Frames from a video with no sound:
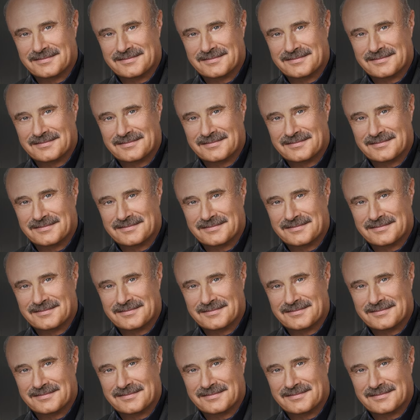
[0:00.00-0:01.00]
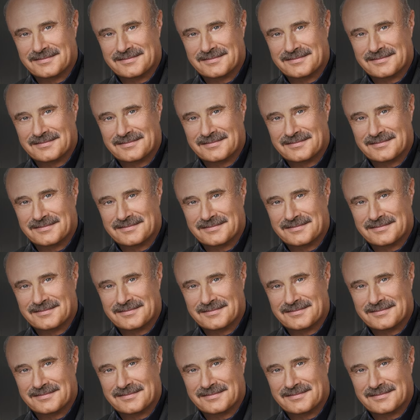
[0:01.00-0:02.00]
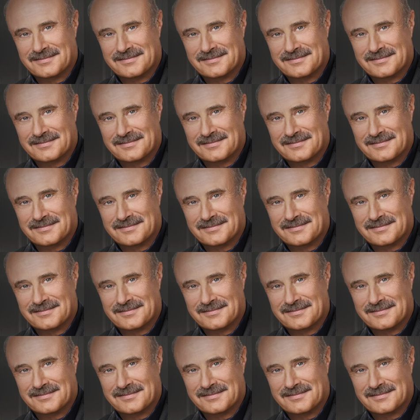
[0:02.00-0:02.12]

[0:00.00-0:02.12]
(no lip movement)